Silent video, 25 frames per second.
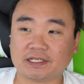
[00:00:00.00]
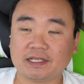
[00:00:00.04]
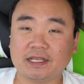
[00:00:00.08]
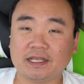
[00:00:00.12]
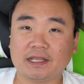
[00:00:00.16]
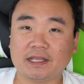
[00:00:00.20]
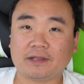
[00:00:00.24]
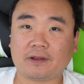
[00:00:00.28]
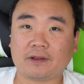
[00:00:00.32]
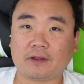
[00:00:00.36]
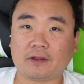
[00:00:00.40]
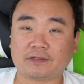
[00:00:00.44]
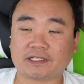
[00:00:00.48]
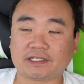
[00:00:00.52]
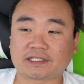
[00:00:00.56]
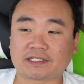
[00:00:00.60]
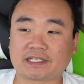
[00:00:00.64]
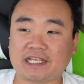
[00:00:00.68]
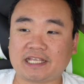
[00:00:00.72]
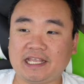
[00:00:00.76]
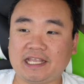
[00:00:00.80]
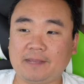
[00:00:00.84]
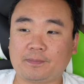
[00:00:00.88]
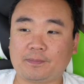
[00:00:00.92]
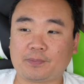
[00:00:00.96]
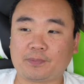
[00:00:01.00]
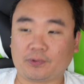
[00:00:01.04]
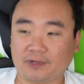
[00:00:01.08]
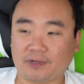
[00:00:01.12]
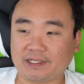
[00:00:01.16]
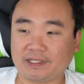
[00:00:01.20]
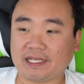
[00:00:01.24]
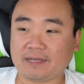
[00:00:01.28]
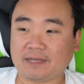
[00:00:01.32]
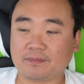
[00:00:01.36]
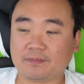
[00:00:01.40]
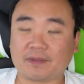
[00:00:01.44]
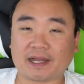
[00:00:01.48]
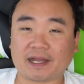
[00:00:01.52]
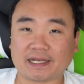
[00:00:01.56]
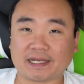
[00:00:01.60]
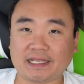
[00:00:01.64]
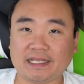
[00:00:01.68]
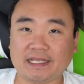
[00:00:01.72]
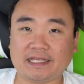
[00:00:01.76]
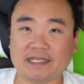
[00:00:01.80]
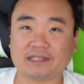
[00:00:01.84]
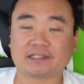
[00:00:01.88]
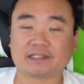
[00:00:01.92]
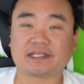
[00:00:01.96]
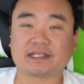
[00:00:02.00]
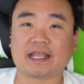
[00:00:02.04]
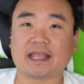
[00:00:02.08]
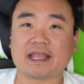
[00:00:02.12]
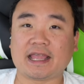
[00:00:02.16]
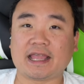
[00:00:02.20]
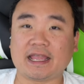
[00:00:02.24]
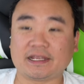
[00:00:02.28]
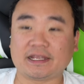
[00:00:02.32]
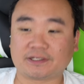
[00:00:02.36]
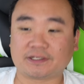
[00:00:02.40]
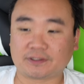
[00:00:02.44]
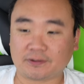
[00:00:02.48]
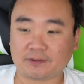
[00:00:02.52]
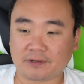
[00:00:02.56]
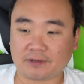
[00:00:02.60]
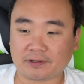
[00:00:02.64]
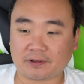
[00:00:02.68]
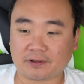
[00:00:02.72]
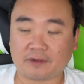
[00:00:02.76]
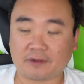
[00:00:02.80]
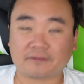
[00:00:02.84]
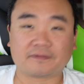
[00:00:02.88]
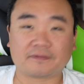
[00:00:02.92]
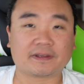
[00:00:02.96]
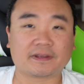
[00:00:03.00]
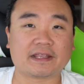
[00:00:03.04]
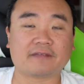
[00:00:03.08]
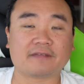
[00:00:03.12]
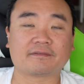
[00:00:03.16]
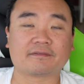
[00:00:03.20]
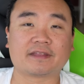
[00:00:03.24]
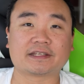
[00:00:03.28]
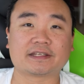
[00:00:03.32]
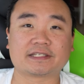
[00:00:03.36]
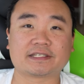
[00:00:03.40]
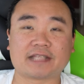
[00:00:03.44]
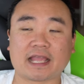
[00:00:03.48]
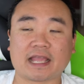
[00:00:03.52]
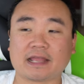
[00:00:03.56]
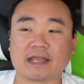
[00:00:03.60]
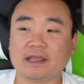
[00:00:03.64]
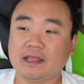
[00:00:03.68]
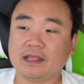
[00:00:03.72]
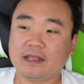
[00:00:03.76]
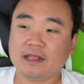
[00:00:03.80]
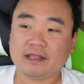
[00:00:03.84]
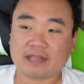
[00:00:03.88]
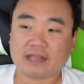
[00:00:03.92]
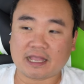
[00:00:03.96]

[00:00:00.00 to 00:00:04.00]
You know, just keep printing money and say, hey, student loan forgiveness debt.